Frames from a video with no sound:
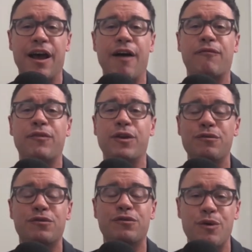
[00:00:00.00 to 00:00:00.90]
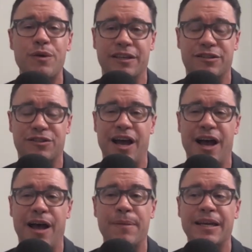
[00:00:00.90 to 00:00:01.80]
of you doing this
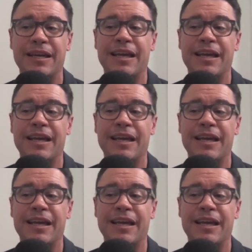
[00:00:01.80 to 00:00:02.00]
job,